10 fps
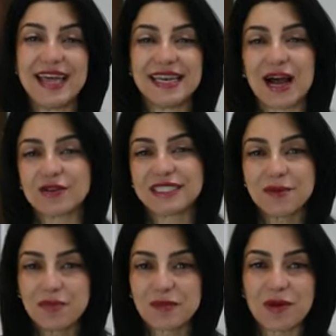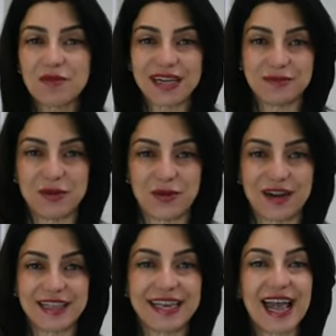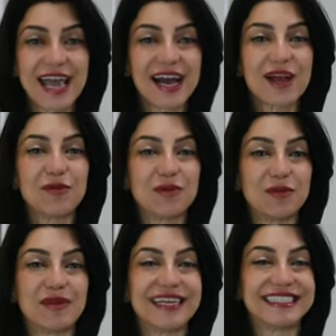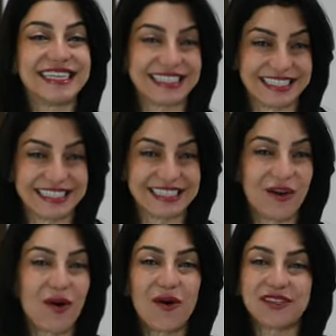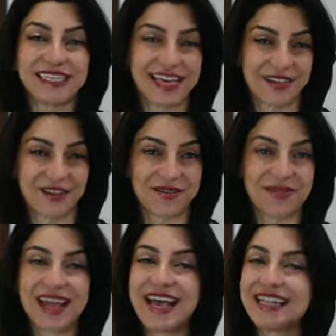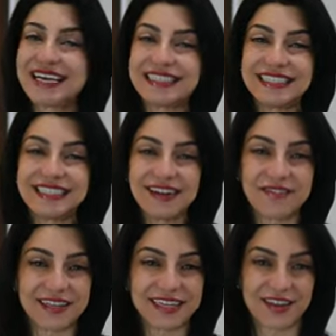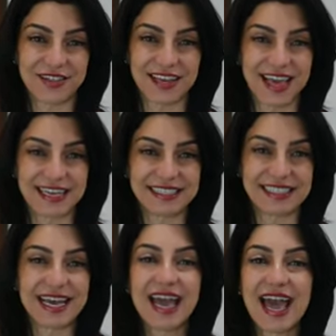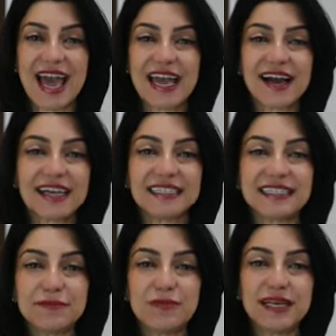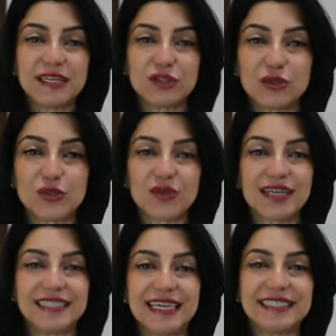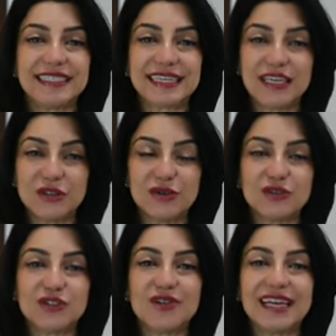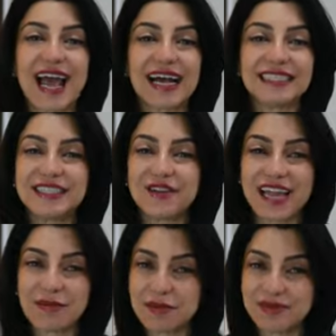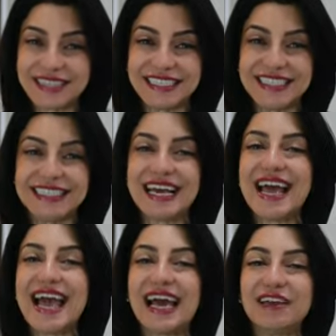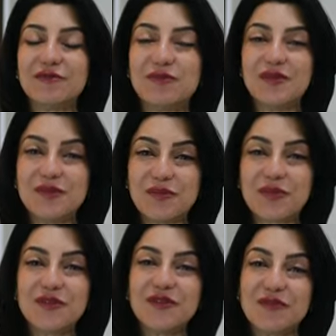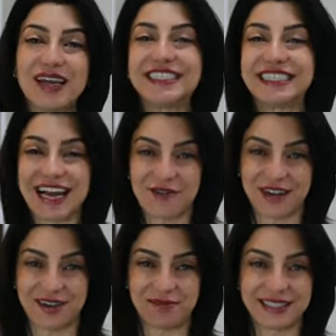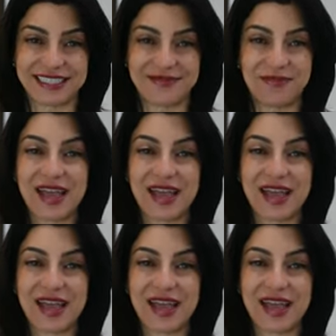Now, some people might be worried that AI will replace dentists altogether. That's definitely not the case. AI is simply a tool that dentists can use to enhance their capabilities and improve patient outcomes.